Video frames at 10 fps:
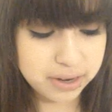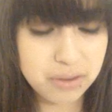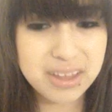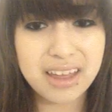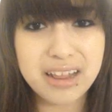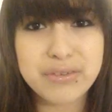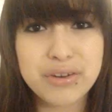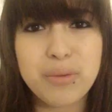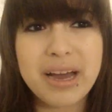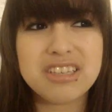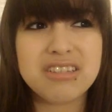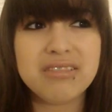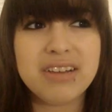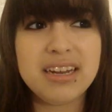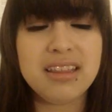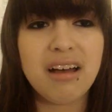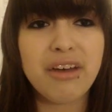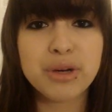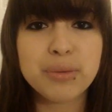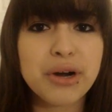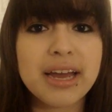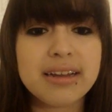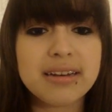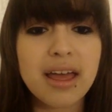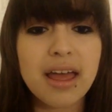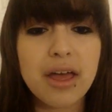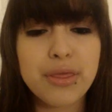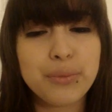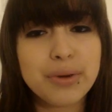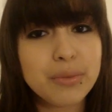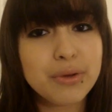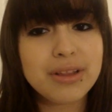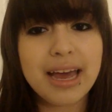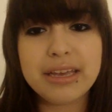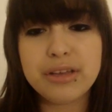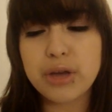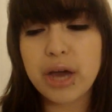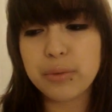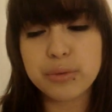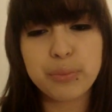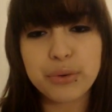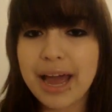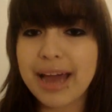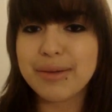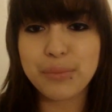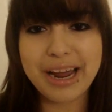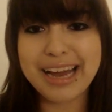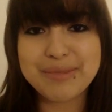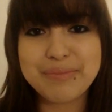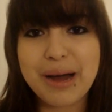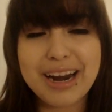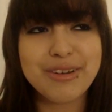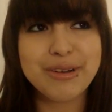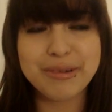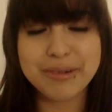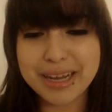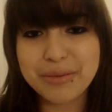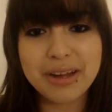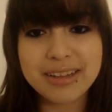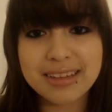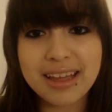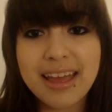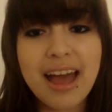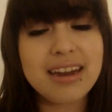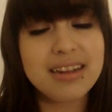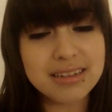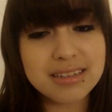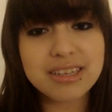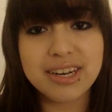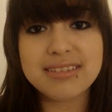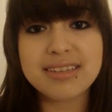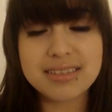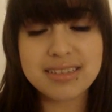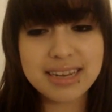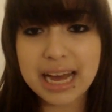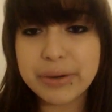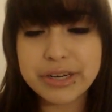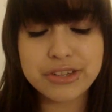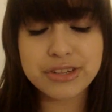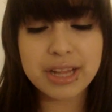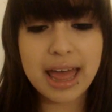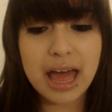I don't think I'll ever go back to any other brand. The Rimmel, I would brag and brag about how great it was. And it is good. It's 16 hours.